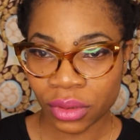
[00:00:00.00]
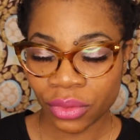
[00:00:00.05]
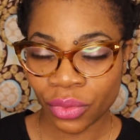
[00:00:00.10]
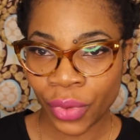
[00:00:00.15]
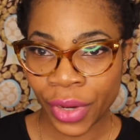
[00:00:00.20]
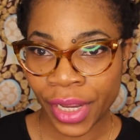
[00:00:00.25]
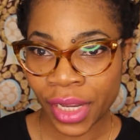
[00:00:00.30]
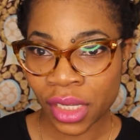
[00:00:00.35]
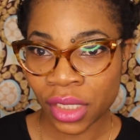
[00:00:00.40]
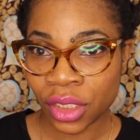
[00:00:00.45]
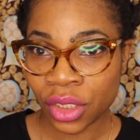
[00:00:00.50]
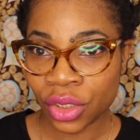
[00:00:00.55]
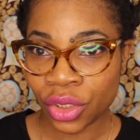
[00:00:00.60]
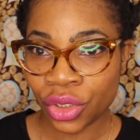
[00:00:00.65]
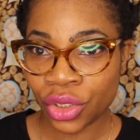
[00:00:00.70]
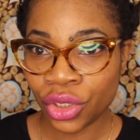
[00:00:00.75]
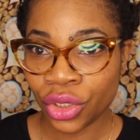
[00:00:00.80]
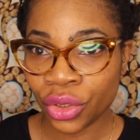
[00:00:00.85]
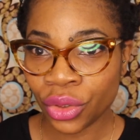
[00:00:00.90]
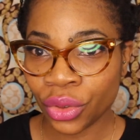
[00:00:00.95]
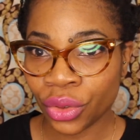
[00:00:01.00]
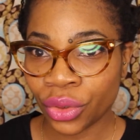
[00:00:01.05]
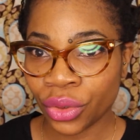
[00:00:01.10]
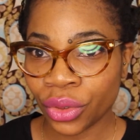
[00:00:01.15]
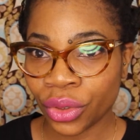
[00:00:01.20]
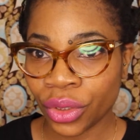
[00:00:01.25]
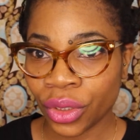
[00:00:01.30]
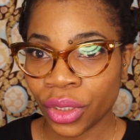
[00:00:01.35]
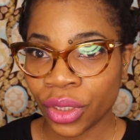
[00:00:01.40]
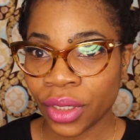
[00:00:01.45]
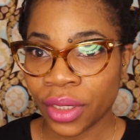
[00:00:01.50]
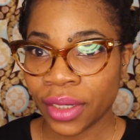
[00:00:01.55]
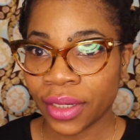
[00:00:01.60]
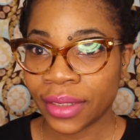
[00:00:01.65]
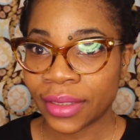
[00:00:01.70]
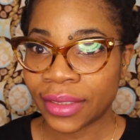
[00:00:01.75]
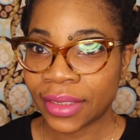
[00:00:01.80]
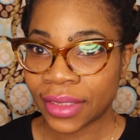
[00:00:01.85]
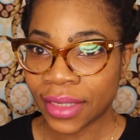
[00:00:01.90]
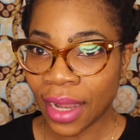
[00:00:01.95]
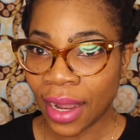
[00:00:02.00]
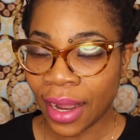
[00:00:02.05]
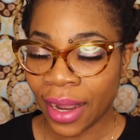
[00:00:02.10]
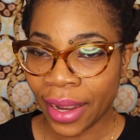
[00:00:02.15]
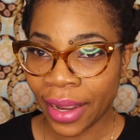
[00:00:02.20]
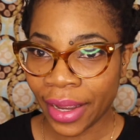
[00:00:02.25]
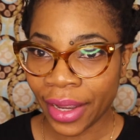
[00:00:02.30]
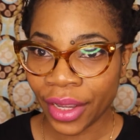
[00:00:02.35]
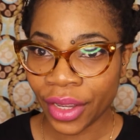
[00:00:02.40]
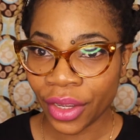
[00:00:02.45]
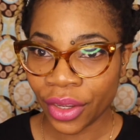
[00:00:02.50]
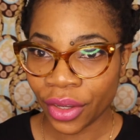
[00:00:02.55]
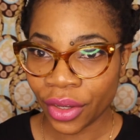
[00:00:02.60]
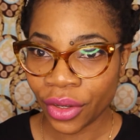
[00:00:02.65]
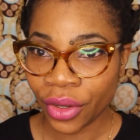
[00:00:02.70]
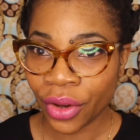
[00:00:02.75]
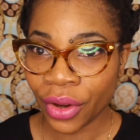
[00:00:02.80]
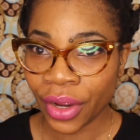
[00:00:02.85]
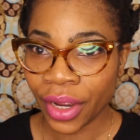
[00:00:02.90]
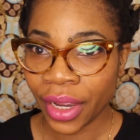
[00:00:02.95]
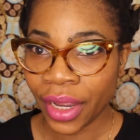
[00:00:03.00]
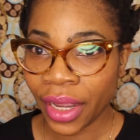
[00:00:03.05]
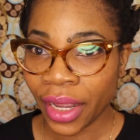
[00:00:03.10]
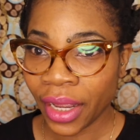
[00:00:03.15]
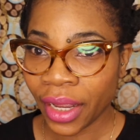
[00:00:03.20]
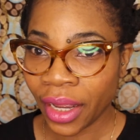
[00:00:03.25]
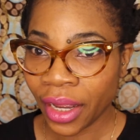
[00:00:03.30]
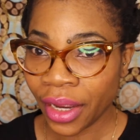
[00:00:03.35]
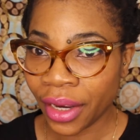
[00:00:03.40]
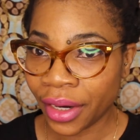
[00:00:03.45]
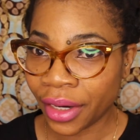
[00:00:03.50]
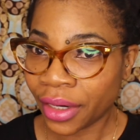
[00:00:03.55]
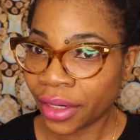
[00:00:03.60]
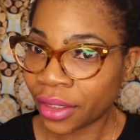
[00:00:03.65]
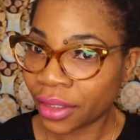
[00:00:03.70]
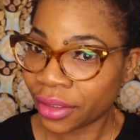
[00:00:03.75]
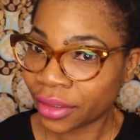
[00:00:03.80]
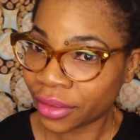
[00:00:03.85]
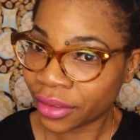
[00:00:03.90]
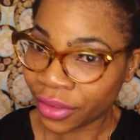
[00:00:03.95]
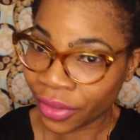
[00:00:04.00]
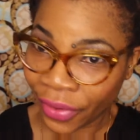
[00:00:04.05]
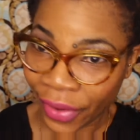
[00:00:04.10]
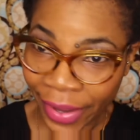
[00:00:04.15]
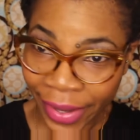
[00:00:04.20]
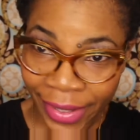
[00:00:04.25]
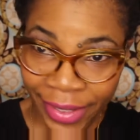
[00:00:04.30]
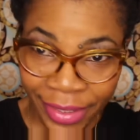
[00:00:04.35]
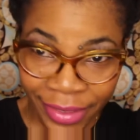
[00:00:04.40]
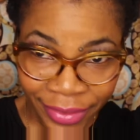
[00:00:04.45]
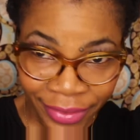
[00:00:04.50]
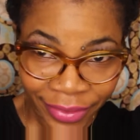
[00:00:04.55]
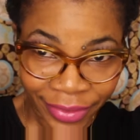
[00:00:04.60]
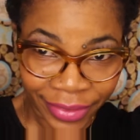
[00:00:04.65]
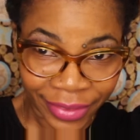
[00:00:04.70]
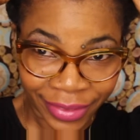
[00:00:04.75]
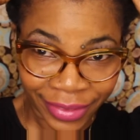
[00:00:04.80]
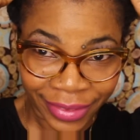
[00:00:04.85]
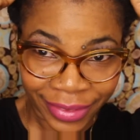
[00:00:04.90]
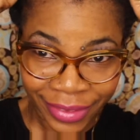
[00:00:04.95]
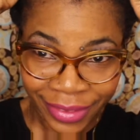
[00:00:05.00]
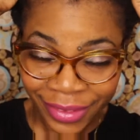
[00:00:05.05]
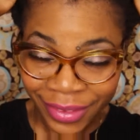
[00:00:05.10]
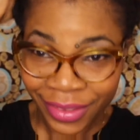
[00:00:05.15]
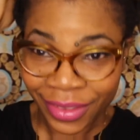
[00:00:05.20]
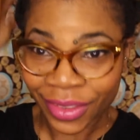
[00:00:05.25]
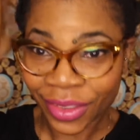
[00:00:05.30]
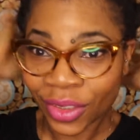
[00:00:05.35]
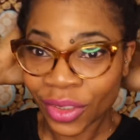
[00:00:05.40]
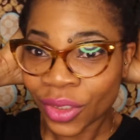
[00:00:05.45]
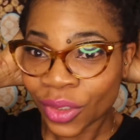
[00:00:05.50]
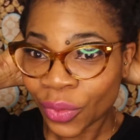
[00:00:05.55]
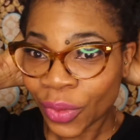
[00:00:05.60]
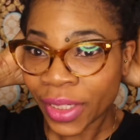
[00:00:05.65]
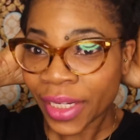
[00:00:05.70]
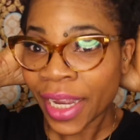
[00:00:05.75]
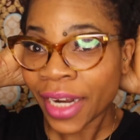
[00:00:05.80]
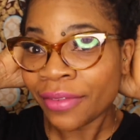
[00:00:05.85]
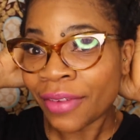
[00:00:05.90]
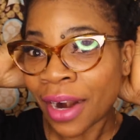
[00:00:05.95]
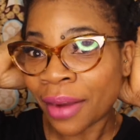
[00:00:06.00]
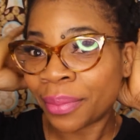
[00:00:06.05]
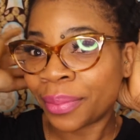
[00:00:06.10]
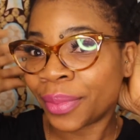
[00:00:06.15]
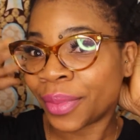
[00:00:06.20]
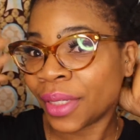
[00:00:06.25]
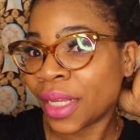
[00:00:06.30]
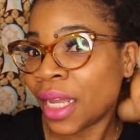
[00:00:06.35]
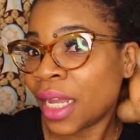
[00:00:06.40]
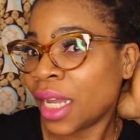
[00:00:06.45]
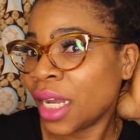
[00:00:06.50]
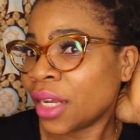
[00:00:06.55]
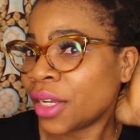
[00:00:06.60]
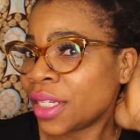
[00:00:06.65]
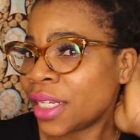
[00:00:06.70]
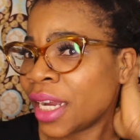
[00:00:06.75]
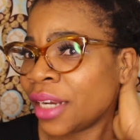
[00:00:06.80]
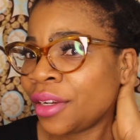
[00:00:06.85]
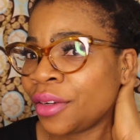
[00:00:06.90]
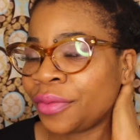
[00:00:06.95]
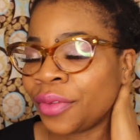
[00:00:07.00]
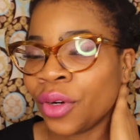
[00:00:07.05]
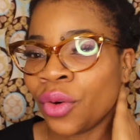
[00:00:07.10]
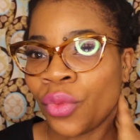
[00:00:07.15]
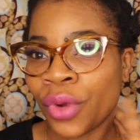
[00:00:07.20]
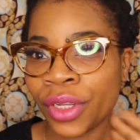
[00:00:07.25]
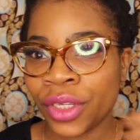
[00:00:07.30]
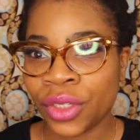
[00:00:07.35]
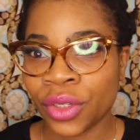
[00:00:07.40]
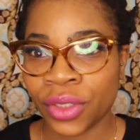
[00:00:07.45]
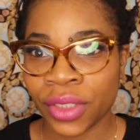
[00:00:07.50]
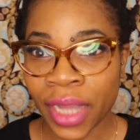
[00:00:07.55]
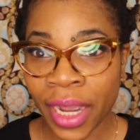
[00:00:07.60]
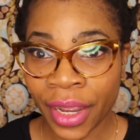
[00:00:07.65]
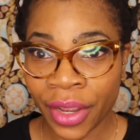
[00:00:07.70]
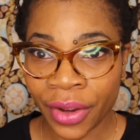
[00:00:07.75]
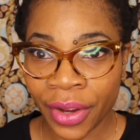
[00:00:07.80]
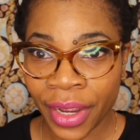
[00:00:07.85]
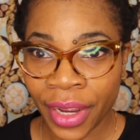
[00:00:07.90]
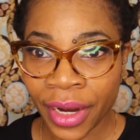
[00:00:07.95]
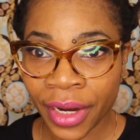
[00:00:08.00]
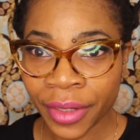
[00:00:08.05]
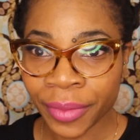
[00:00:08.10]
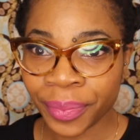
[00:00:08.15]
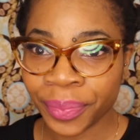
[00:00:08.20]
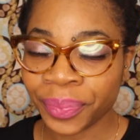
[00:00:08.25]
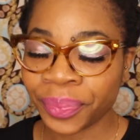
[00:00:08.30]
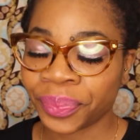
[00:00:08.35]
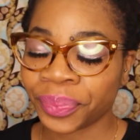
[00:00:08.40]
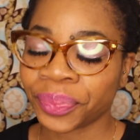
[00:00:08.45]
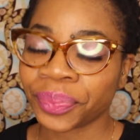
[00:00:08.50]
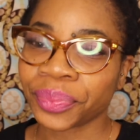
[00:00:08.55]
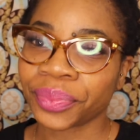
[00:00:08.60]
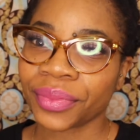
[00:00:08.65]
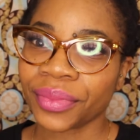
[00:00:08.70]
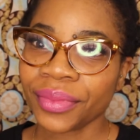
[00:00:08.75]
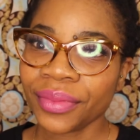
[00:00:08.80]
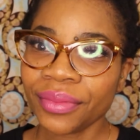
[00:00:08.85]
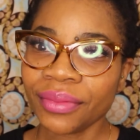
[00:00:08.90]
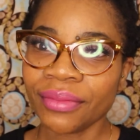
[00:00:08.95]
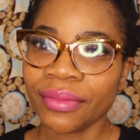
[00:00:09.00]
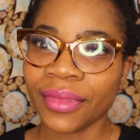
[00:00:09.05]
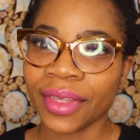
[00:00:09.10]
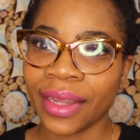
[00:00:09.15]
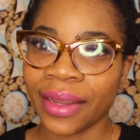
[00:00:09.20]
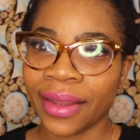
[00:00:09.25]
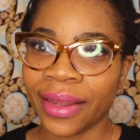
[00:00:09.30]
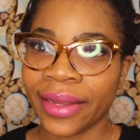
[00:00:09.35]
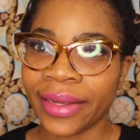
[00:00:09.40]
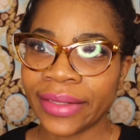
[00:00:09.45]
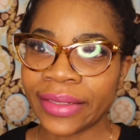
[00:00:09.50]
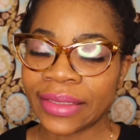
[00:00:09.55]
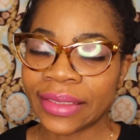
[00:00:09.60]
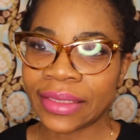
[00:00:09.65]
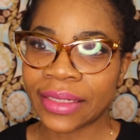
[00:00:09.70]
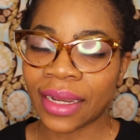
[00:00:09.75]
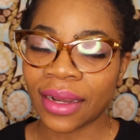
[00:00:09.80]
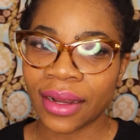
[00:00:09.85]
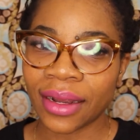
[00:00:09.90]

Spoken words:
ways to tie your hair, your head with hair wrap, because there are different ways to tie your hair, and